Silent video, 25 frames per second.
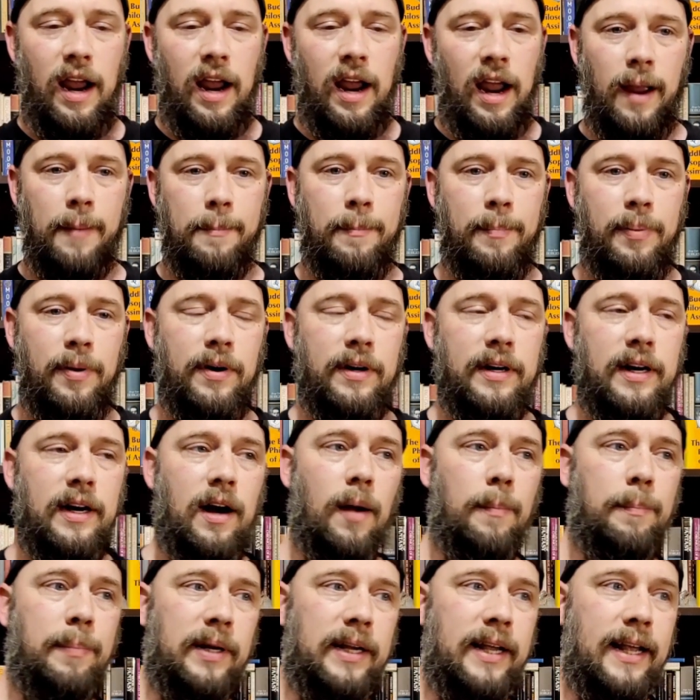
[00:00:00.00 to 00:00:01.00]
and put it
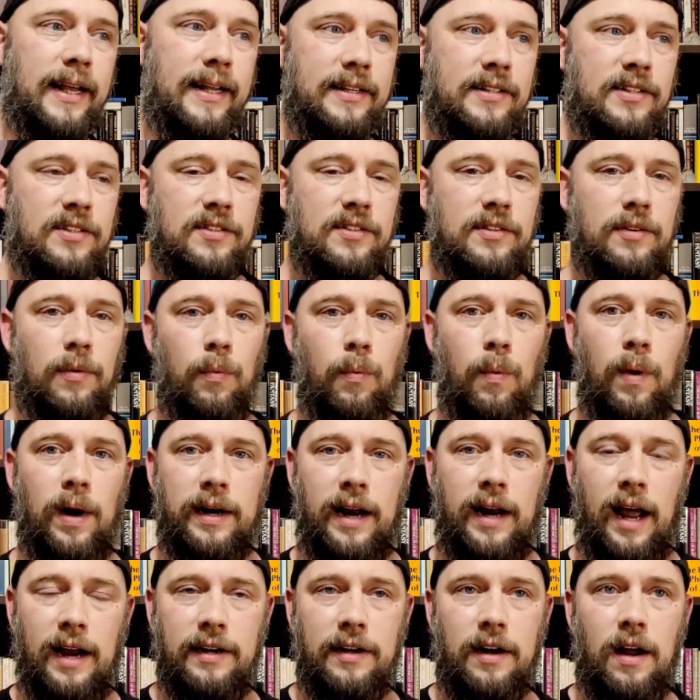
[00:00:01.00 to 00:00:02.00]
up against
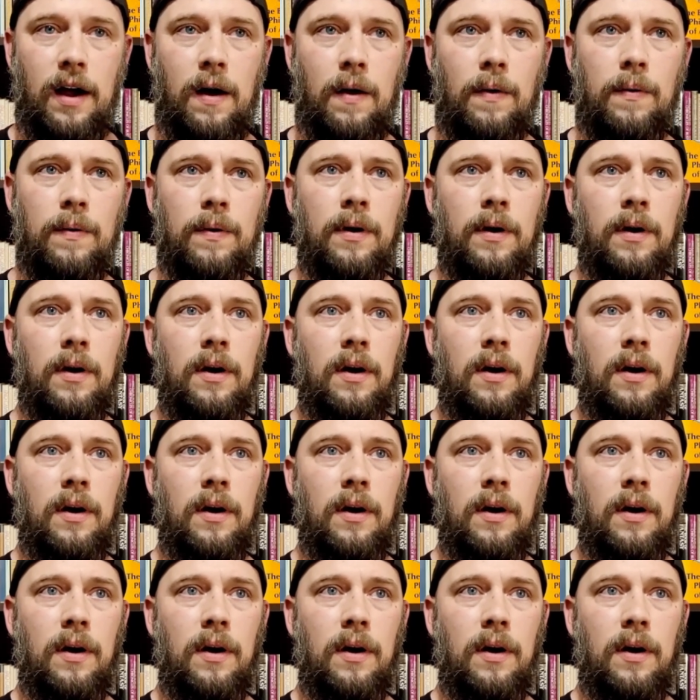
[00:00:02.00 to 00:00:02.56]
what I know